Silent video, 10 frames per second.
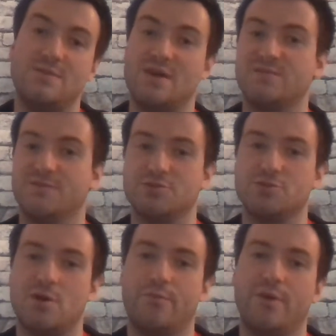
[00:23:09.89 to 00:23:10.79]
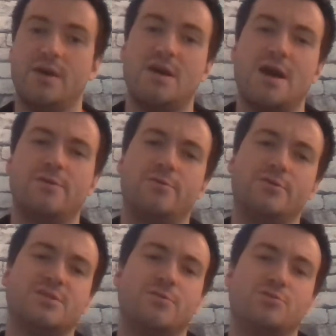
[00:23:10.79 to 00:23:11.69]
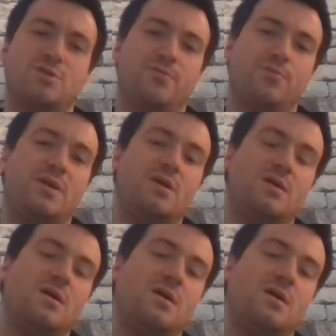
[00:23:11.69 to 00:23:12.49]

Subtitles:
he makes for a strong play. I don't know what his ownership will be.